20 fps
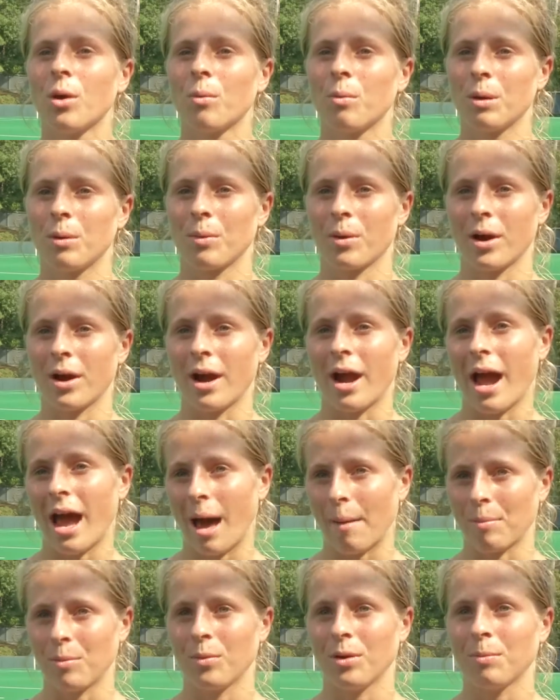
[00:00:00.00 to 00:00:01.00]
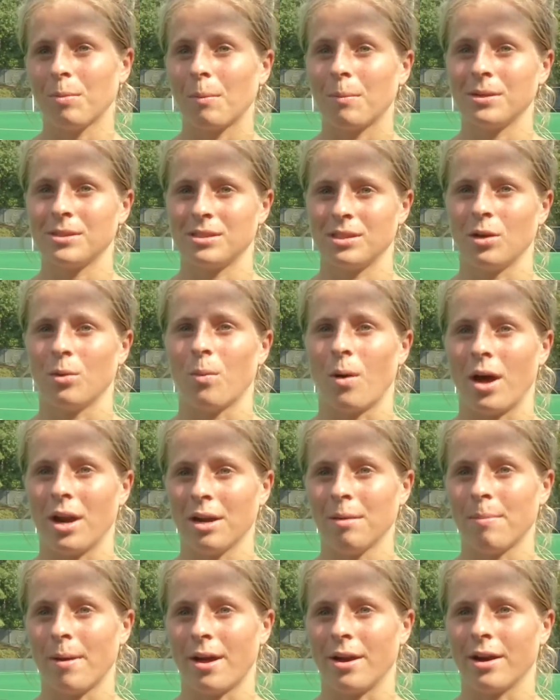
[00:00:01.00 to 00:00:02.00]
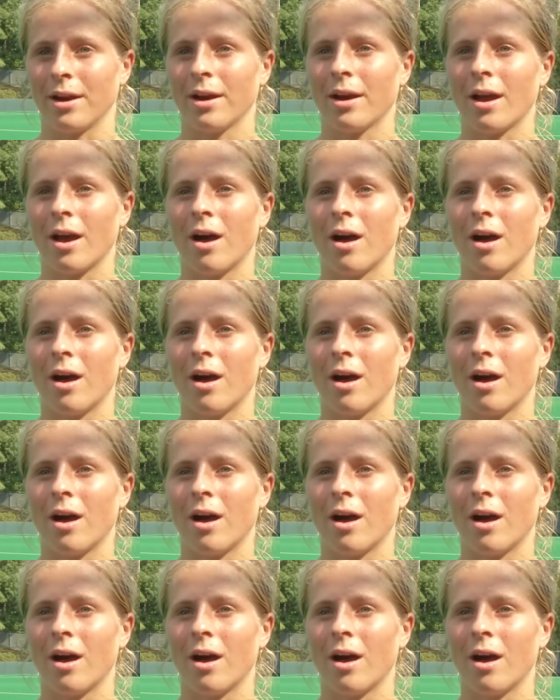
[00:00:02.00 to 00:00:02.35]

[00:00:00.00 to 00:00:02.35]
we were happy with, but we still wanted better.